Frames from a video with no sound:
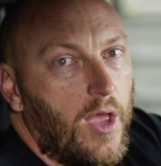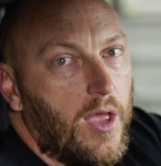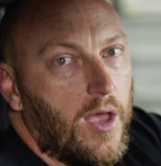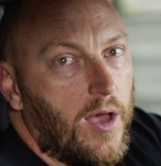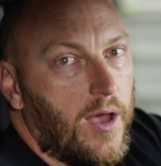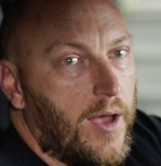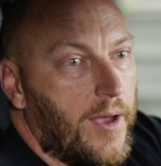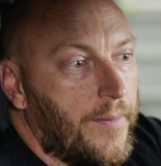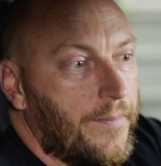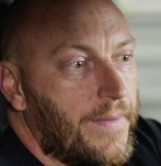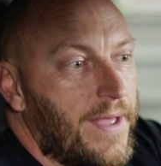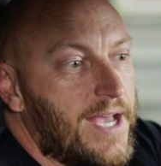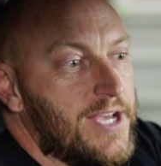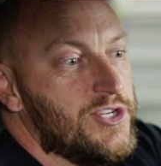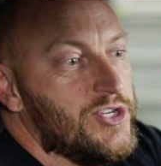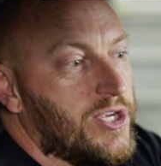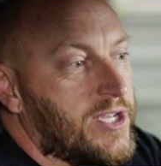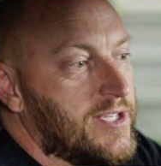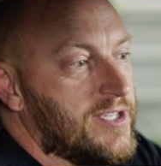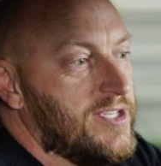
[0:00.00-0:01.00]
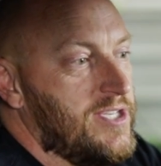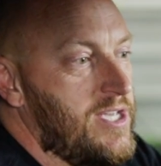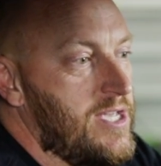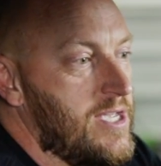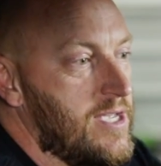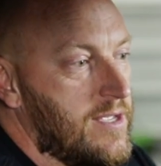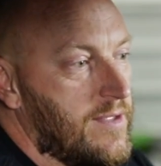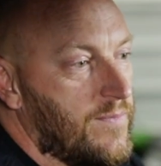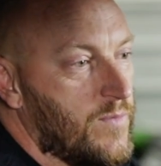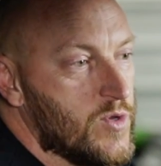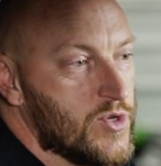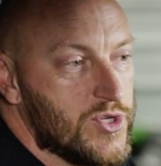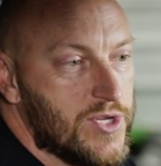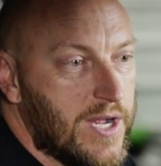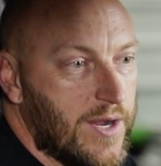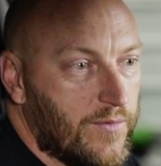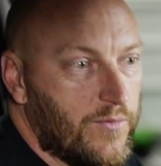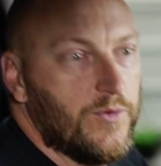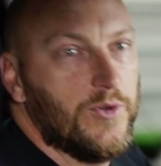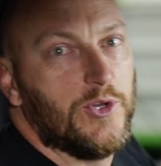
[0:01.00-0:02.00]
as you can see, there's
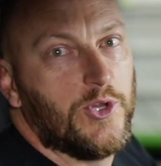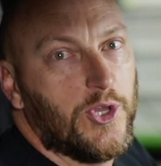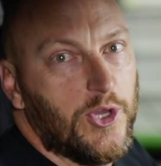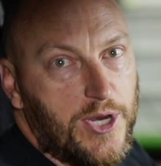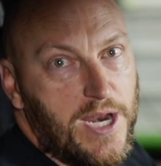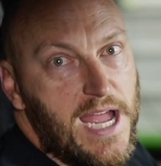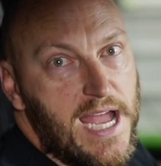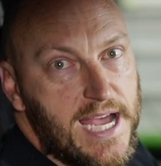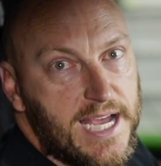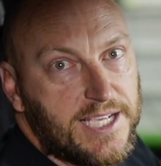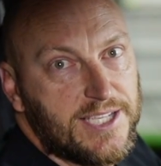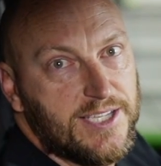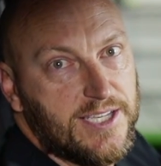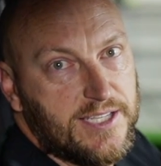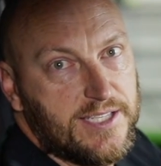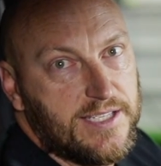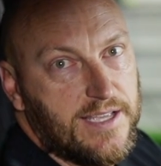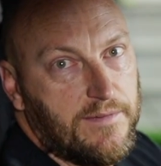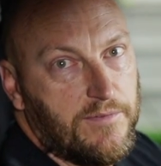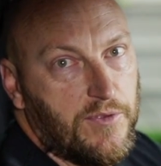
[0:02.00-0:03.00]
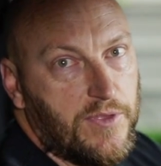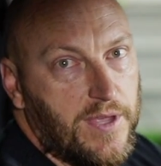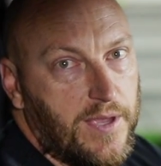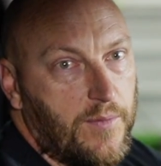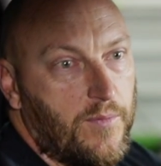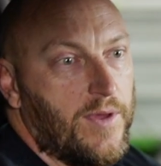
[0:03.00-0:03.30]
not real good access to everything.